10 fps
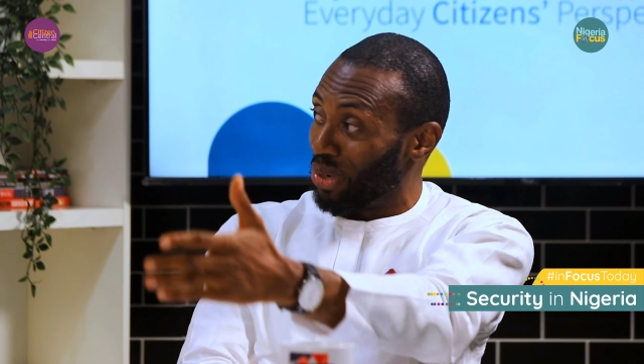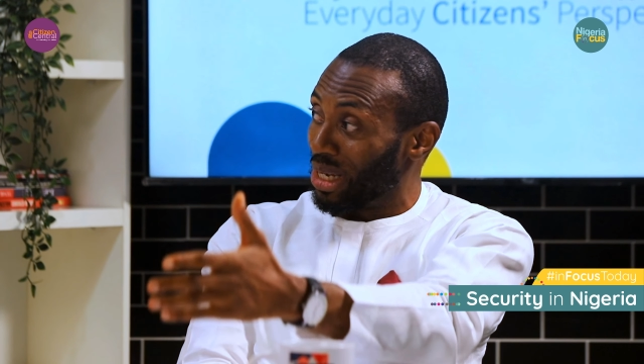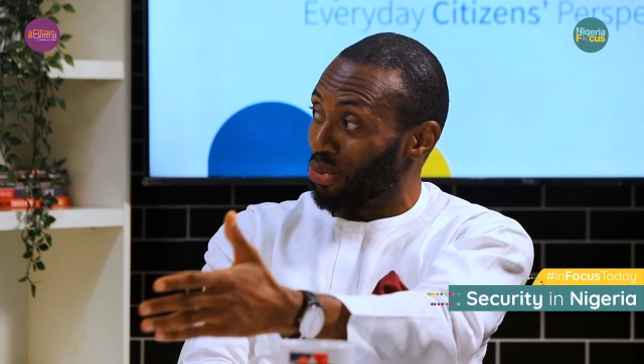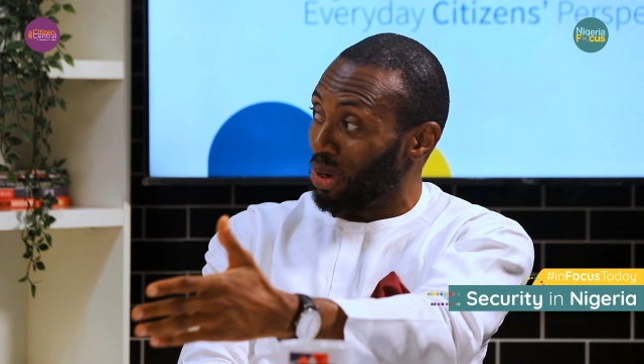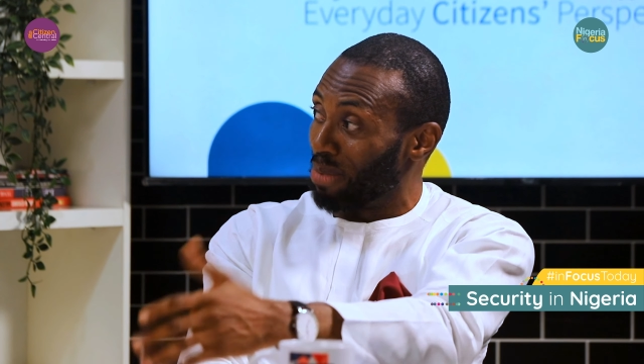
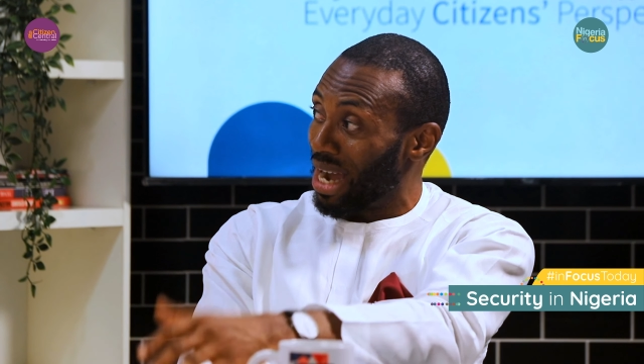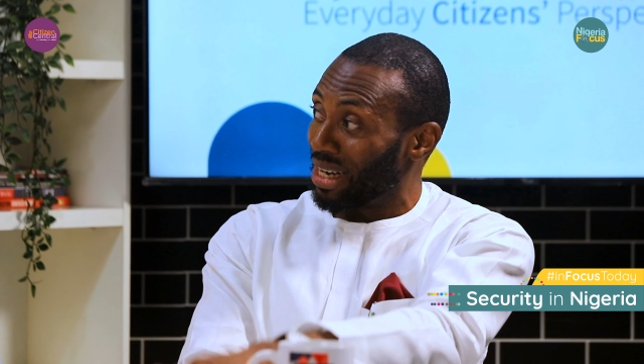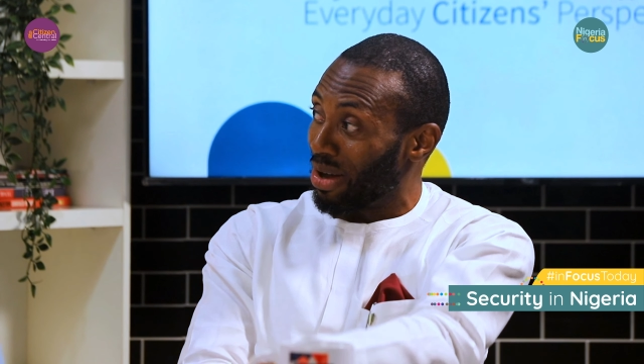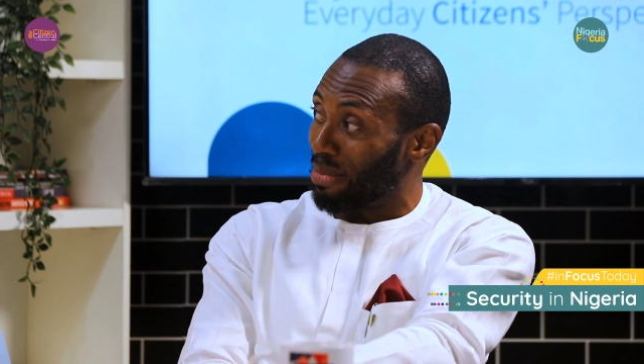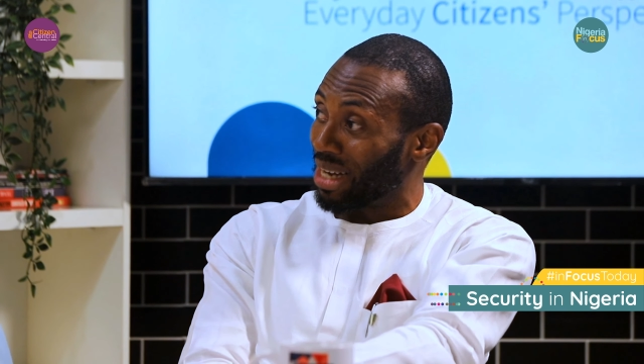buy in our
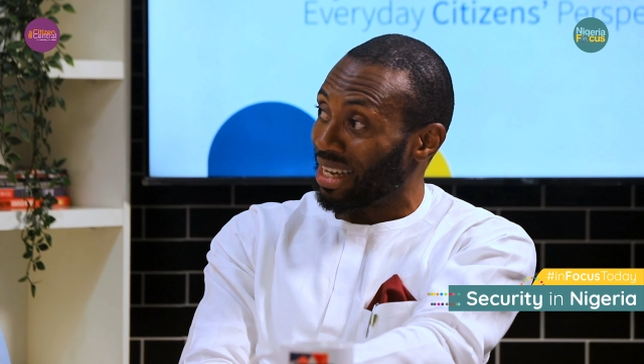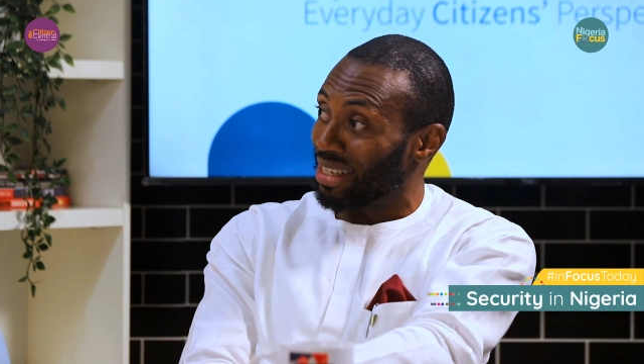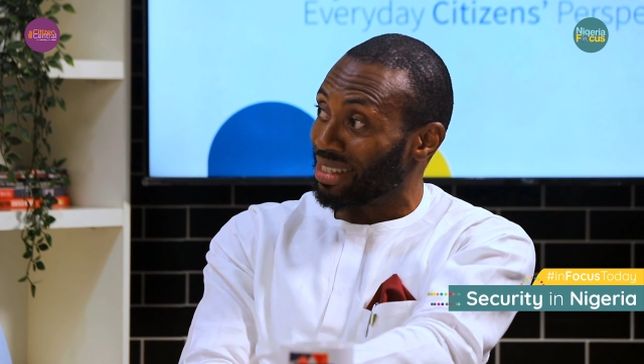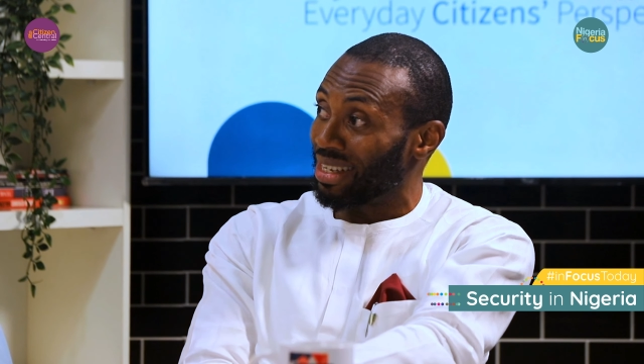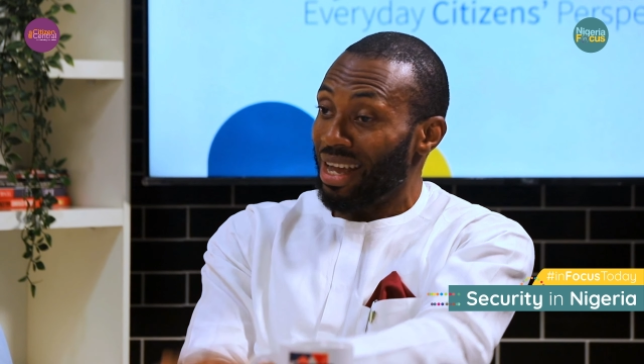
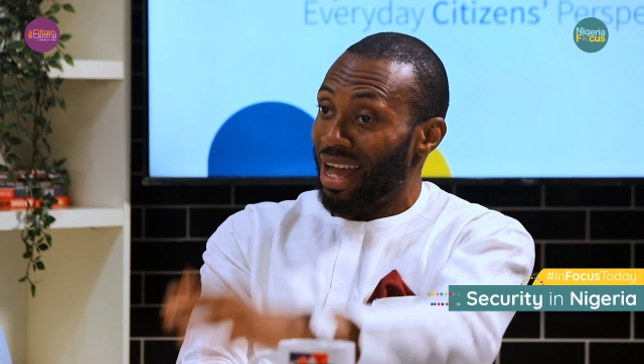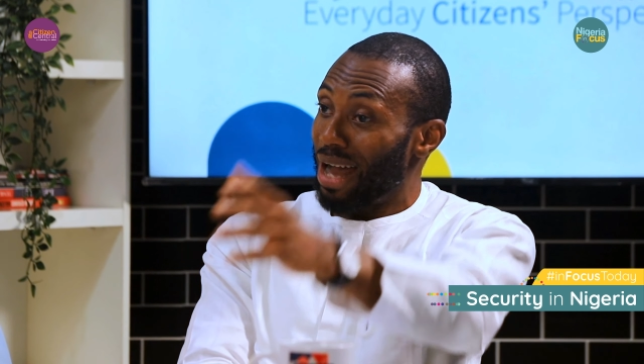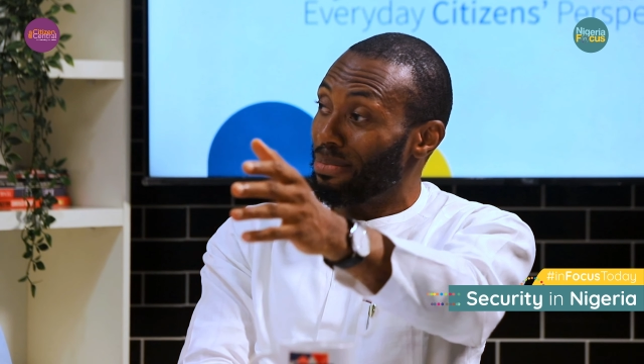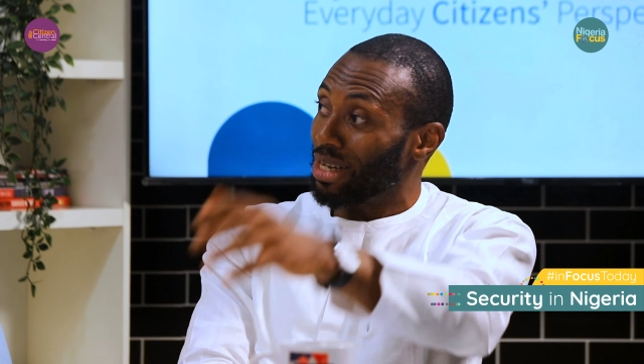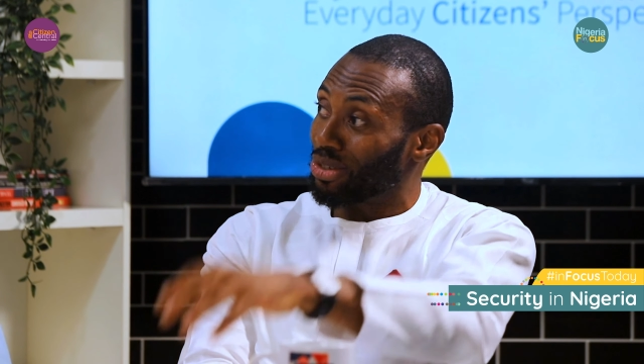markets are by
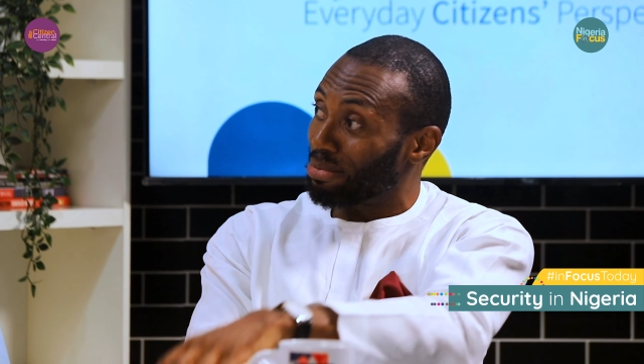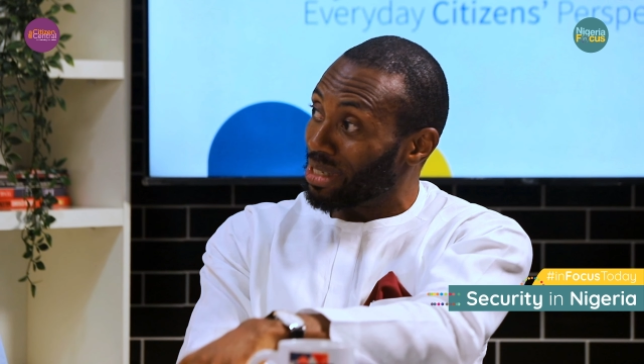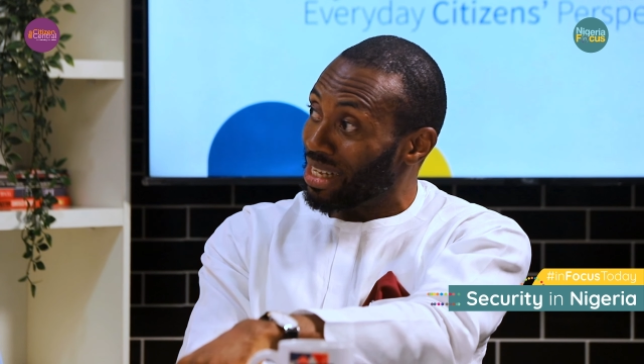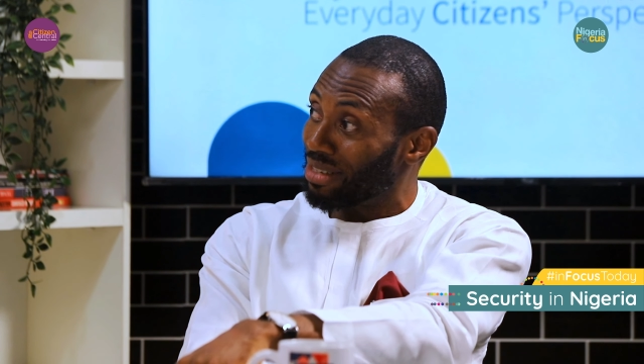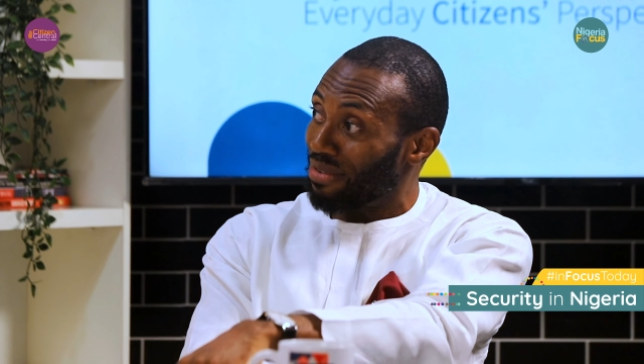
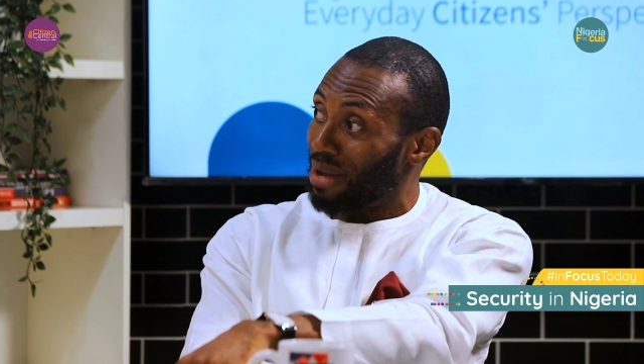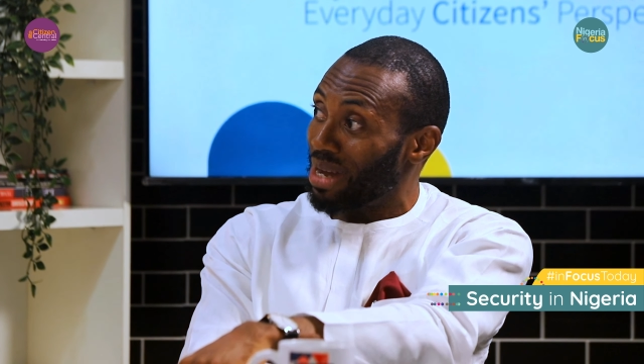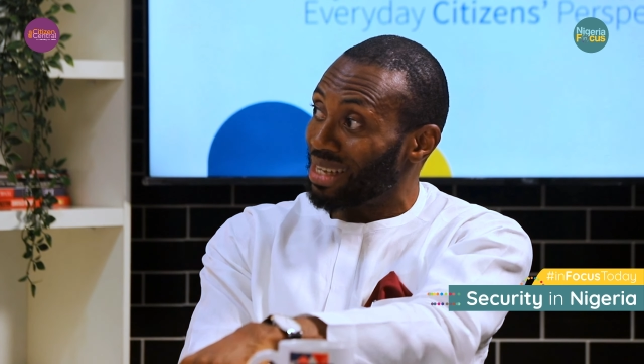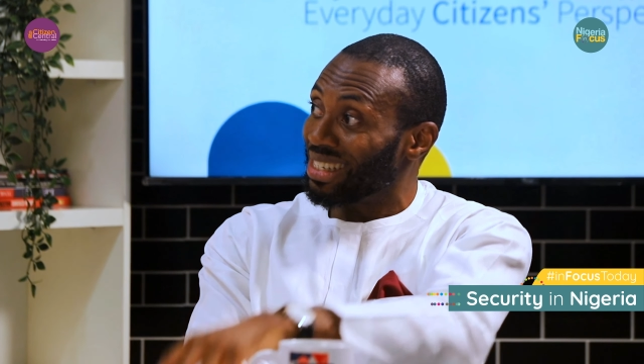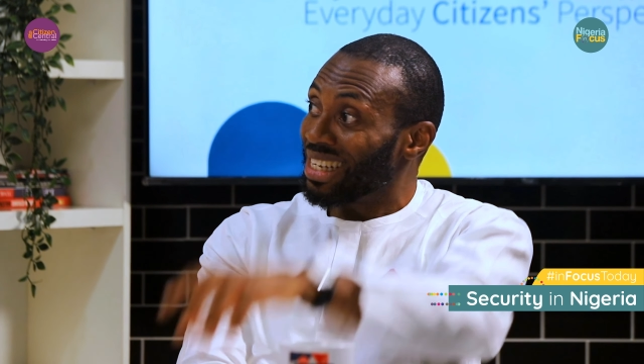subsistence
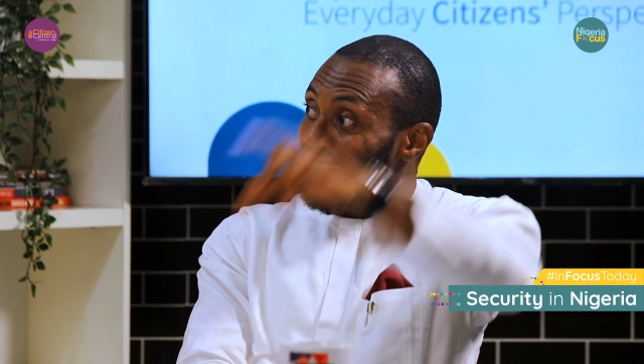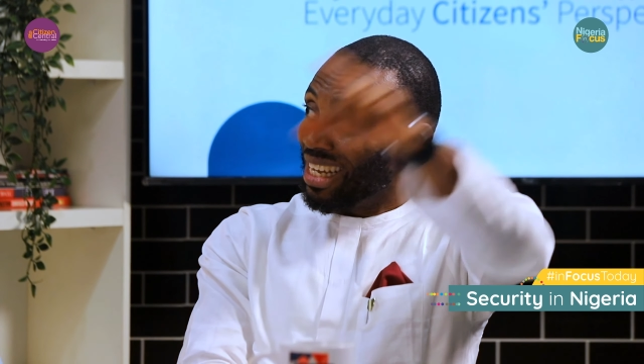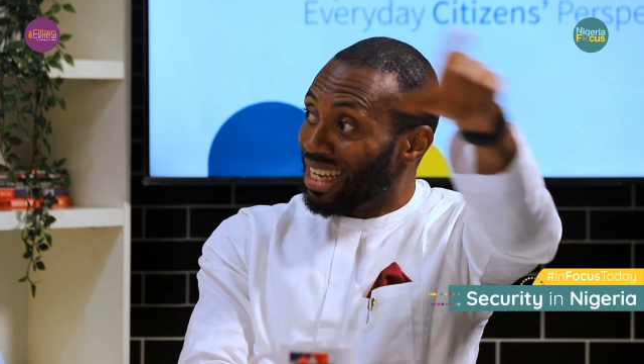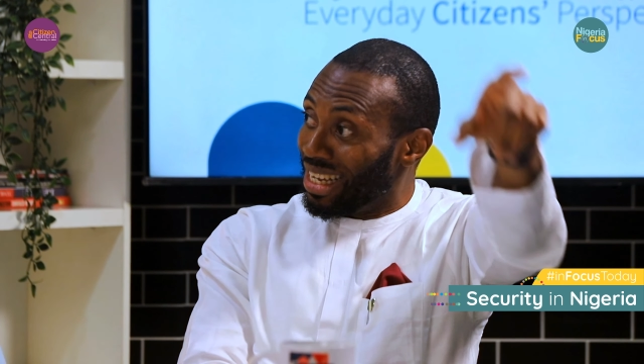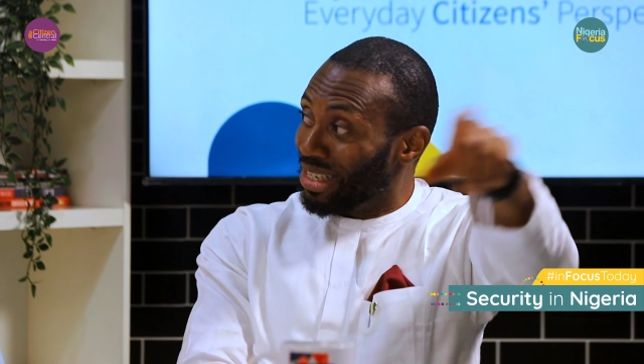farmers
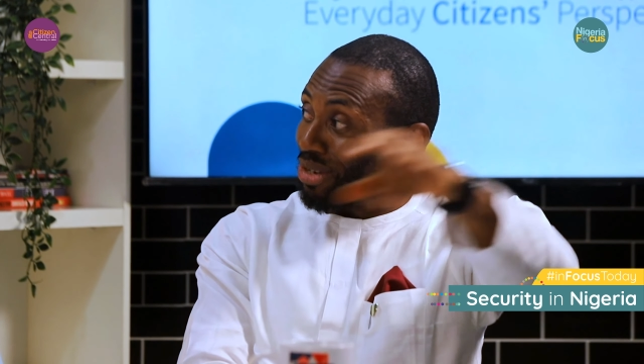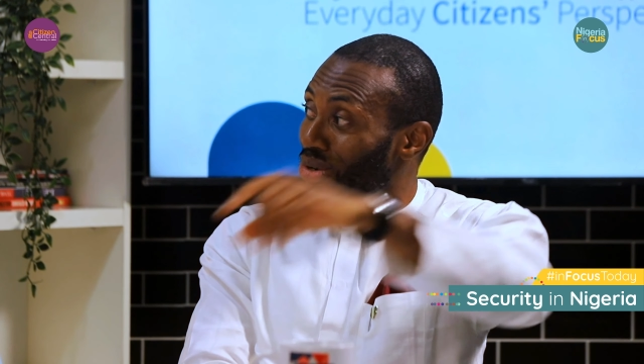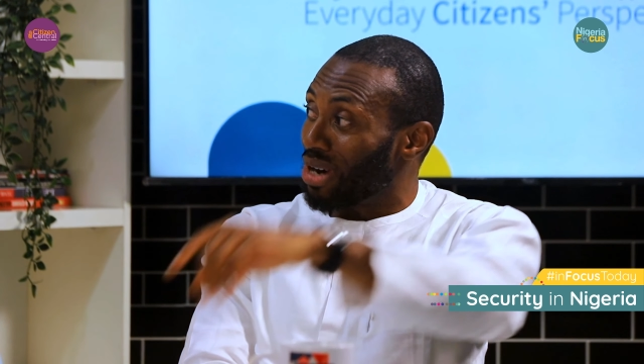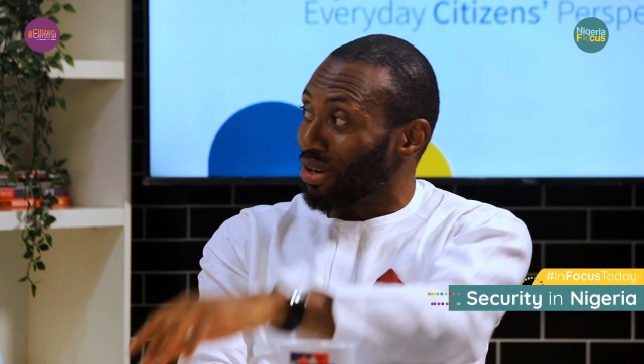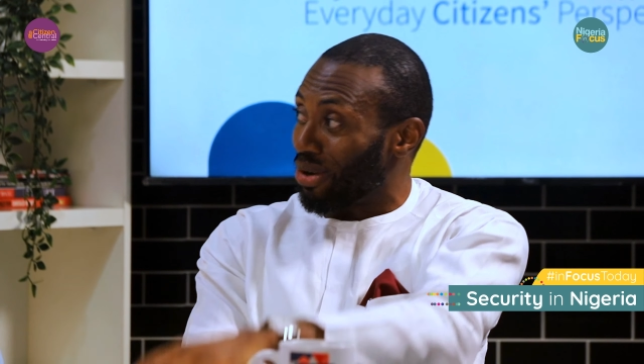in the
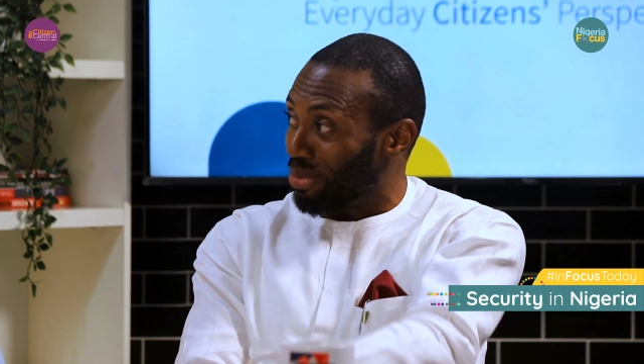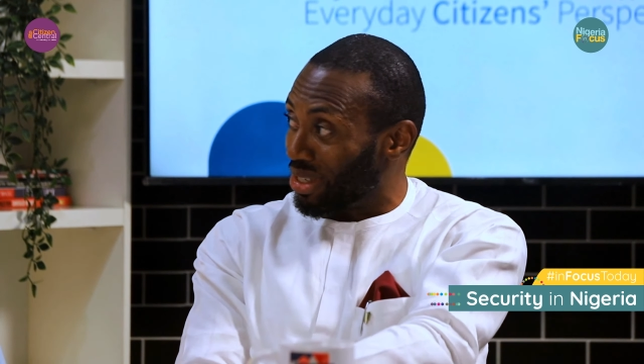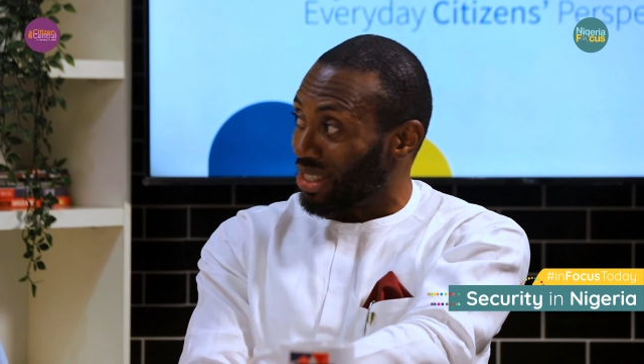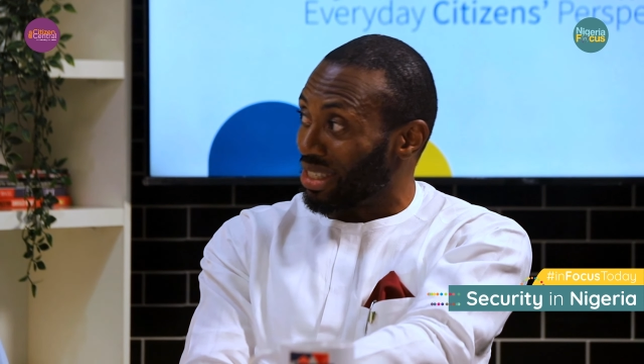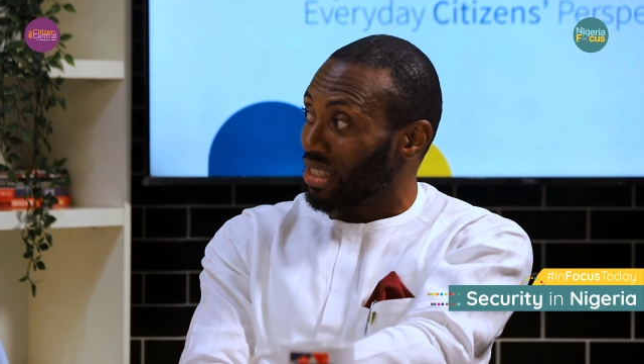rural
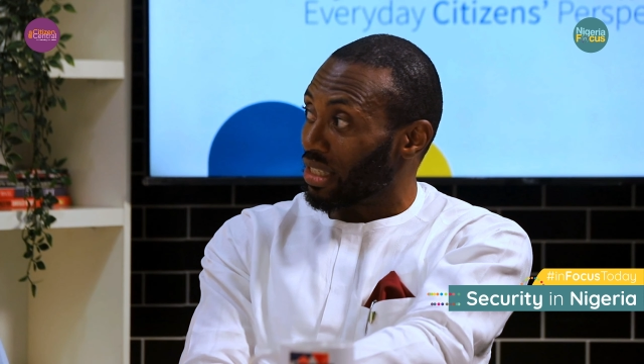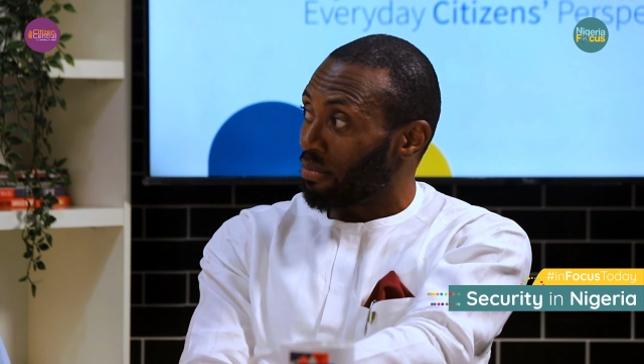communities.